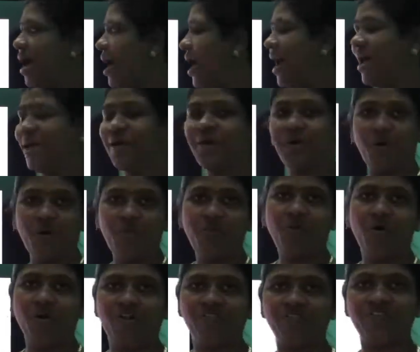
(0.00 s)
I hope
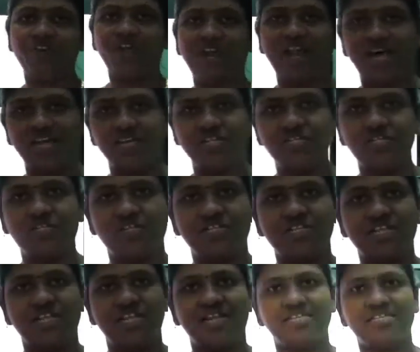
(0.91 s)
all of you have
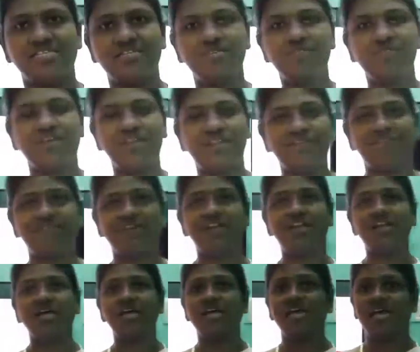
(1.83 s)
understood the lesson very
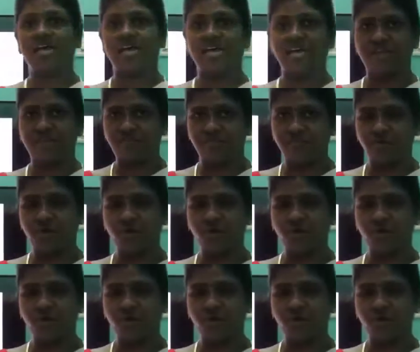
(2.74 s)
well. If